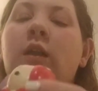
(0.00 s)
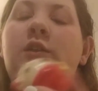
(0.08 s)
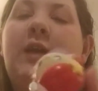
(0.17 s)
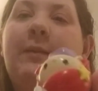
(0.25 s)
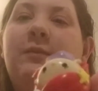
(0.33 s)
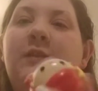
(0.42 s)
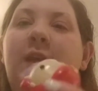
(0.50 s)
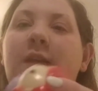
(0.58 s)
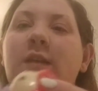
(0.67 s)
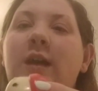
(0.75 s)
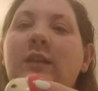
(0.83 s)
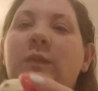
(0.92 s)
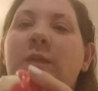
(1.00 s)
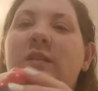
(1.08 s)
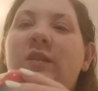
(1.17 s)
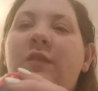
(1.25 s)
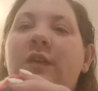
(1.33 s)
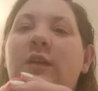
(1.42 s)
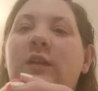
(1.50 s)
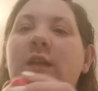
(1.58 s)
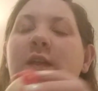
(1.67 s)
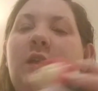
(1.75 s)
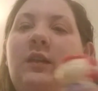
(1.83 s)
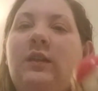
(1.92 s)
chapstick. Not
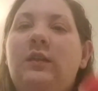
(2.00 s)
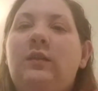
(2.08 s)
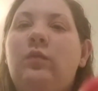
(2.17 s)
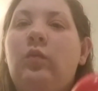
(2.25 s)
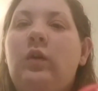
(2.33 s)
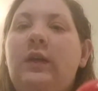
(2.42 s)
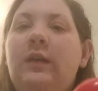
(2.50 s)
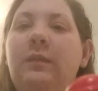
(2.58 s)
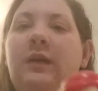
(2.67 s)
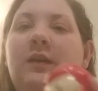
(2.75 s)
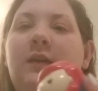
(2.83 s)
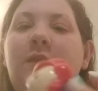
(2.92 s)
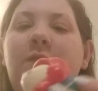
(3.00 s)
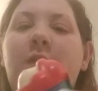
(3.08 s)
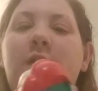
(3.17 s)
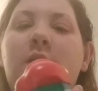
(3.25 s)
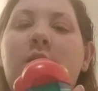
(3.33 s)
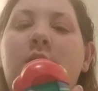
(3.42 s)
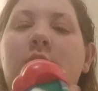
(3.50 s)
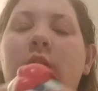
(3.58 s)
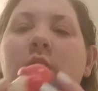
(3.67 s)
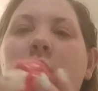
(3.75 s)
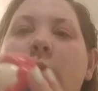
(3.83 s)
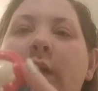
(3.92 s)
specifically this one, because I feel like this is a
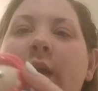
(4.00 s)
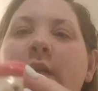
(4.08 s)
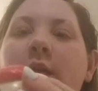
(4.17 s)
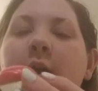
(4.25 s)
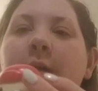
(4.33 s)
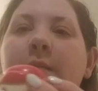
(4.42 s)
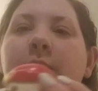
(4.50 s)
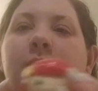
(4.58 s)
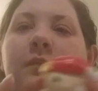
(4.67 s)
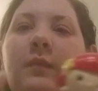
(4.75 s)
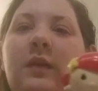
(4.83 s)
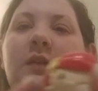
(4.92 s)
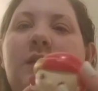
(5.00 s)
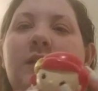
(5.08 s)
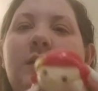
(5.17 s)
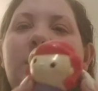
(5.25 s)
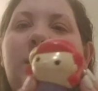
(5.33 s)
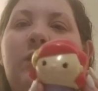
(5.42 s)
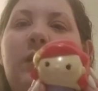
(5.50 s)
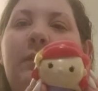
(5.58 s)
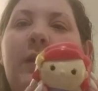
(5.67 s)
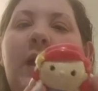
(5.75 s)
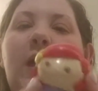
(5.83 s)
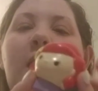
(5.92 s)
little bit misconceiving,
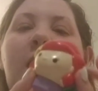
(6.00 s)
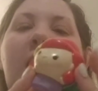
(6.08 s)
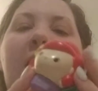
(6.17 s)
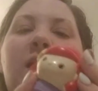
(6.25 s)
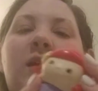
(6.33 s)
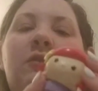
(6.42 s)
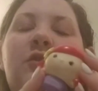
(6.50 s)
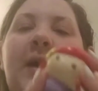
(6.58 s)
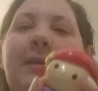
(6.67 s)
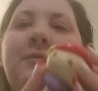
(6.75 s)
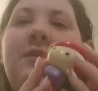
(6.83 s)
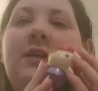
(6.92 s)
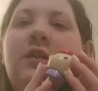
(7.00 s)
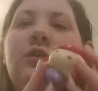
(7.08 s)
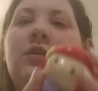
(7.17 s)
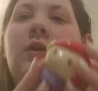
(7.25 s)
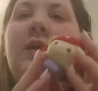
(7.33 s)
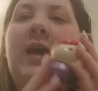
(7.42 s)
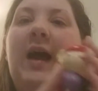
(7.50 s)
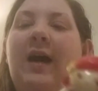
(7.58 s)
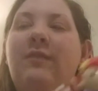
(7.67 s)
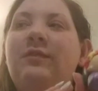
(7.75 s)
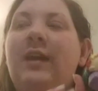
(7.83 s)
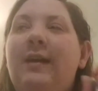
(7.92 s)
but I love chapstick in general. I
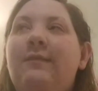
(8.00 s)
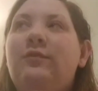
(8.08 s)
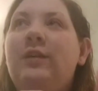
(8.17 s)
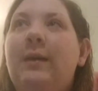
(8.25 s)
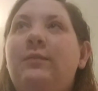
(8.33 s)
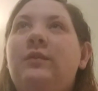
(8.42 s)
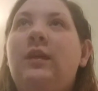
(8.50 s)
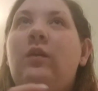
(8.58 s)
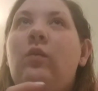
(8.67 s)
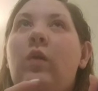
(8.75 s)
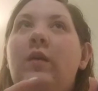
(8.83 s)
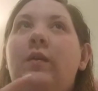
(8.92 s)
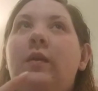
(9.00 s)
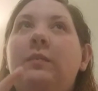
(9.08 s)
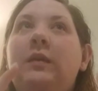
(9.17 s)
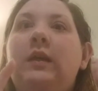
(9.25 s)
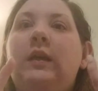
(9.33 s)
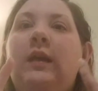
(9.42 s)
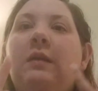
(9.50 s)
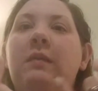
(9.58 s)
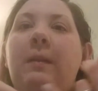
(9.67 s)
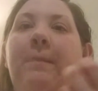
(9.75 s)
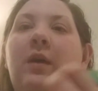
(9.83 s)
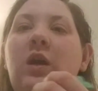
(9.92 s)
have to have chapstick, whether it be in
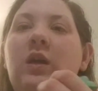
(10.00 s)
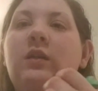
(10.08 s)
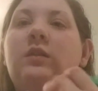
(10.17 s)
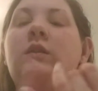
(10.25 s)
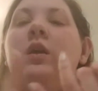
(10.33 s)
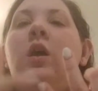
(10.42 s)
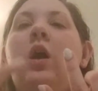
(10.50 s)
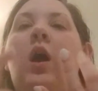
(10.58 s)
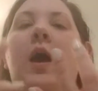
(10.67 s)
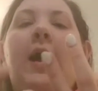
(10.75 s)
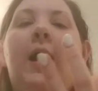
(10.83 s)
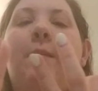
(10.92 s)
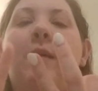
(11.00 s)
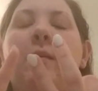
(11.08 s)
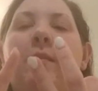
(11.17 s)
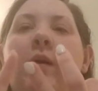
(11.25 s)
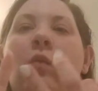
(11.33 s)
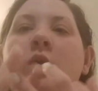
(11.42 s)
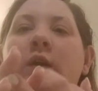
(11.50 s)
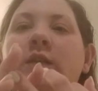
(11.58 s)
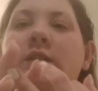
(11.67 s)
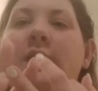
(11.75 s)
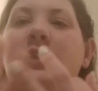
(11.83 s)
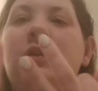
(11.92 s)
my purse, at my
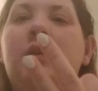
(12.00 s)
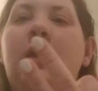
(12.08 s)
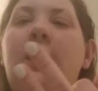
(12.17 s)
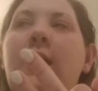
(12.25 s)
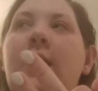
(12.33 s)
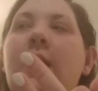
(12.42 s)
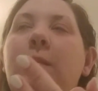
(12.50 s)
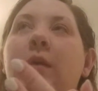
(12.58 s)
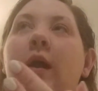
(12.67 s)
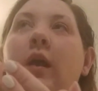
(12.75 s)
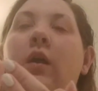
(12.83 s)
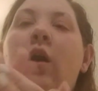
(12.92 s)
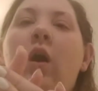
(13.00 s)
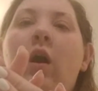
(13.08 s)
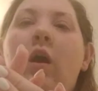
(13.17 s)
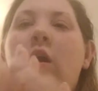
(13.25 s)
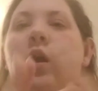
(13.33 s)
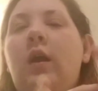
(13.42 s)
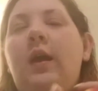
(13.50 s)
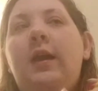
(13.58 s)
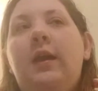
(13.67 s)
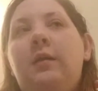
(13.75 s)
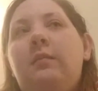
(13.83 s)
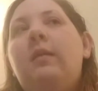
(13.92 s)
workstation, at my car, in